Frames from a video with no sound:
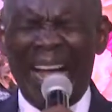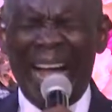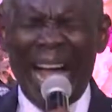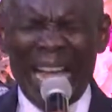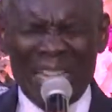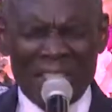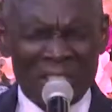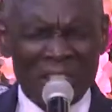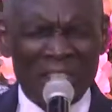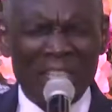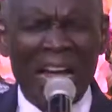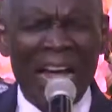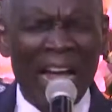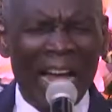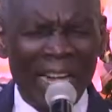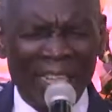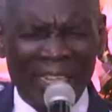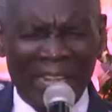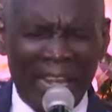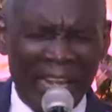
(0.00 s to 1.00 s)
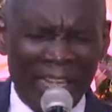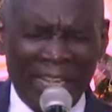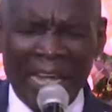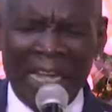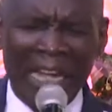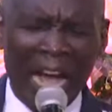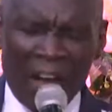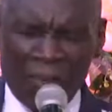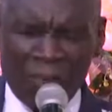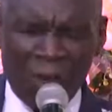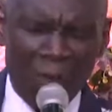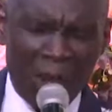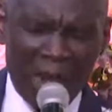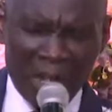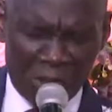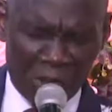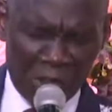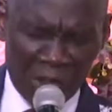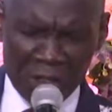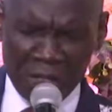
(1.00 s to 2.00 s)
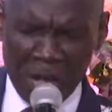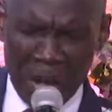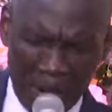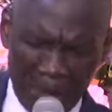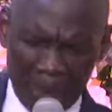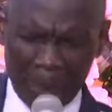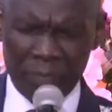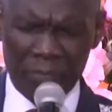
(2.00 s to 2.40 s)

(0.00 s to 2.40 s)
I stand in the gap for my children.